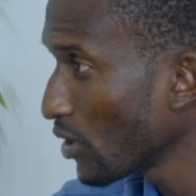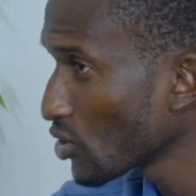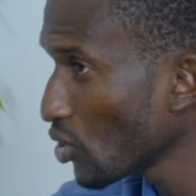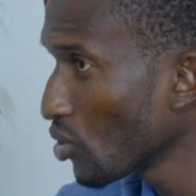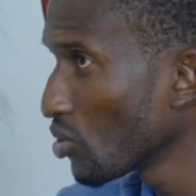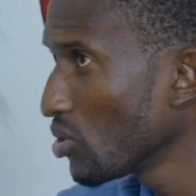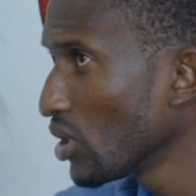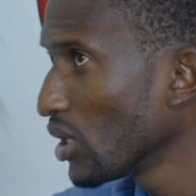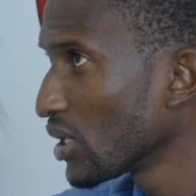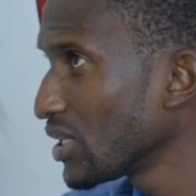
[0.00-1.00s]
So
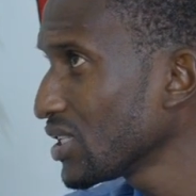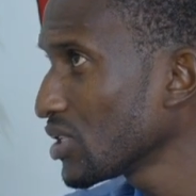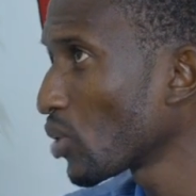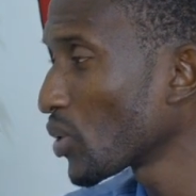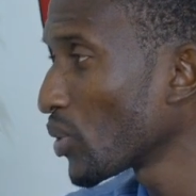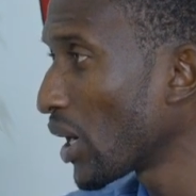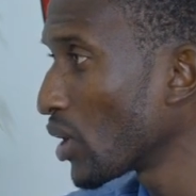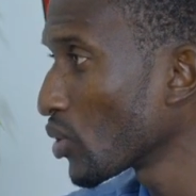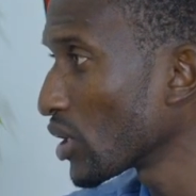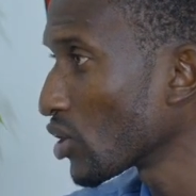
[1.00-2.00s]
this is what we are
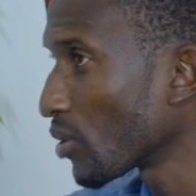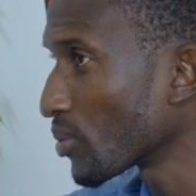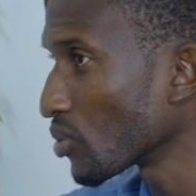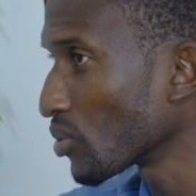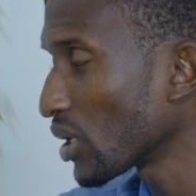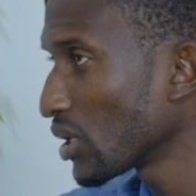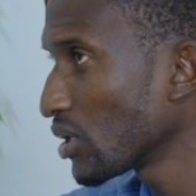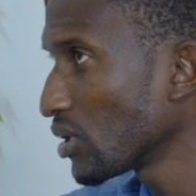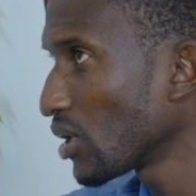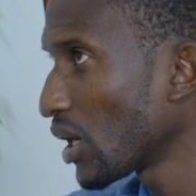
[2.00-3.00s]
looking up to.
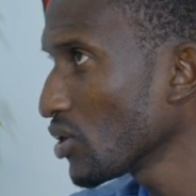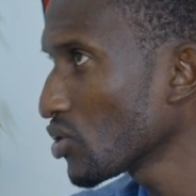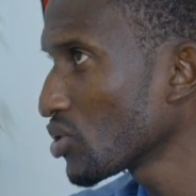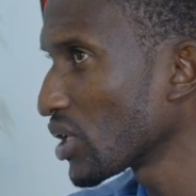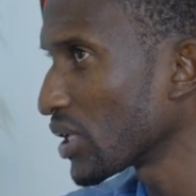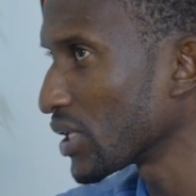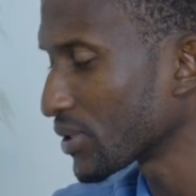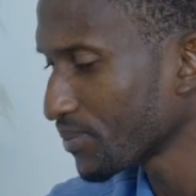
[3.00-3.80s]
And I used to say this